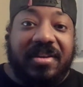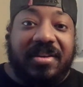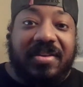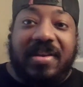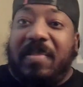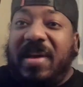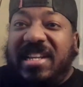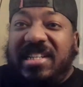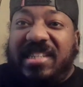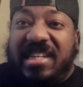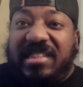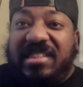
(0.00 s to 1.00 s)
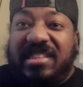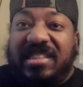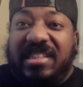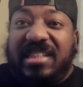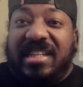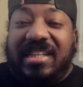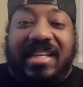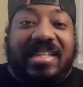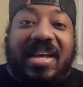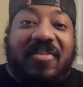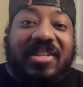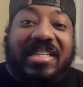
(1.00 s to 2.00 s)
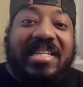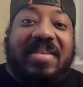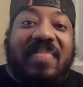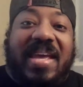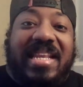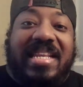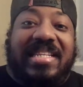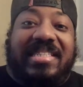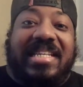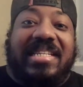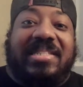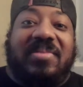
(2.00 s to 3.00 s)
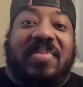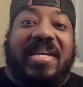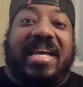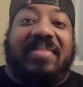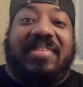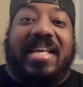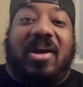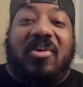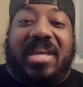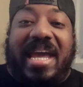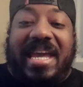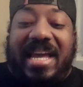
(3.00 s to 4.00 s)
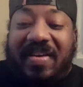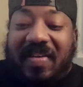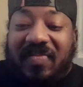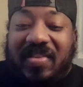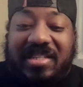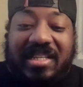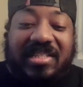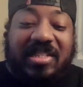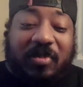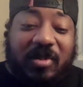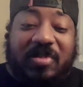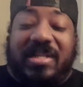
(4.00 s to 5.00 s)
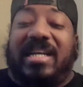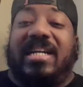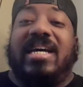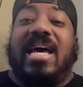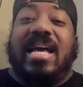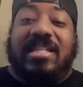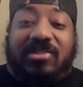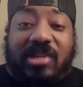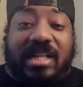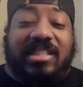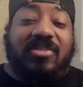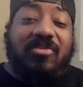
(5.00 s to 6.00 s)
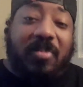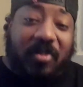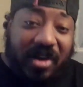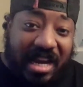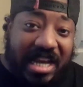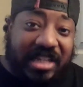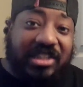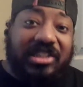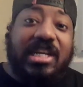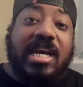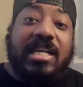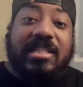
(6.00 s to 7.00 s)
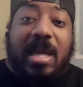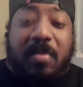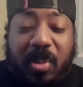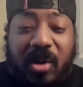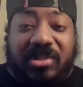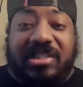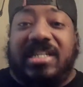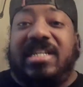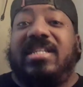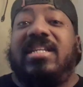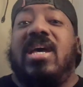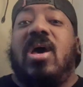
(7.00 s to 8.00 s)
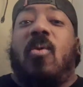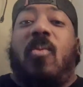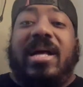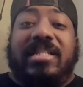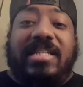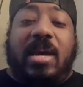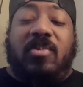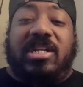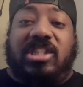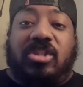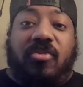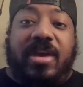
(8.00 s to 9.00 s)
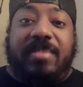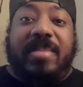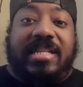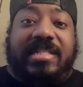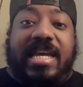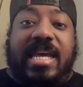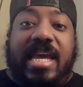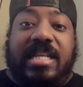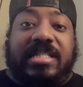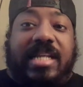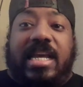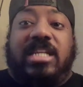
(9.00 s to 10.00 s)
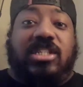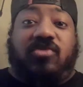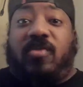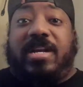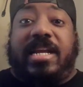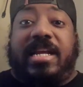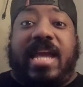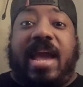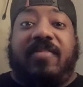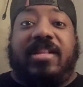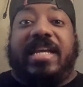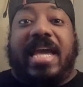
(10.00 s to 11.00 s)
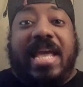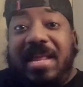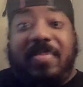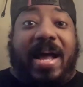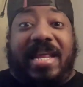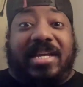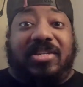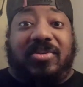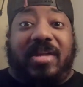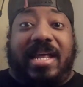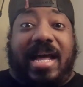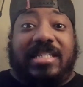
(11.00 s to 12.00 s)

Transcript: Did that make any sense? Like, that really didn't make any sense to me. I was like, okay, if this supposed to be a Jack the Ripper-ish type person, why is it that when it screamed, that's it? It's like, it just run at the camera. Like, anybody can do that.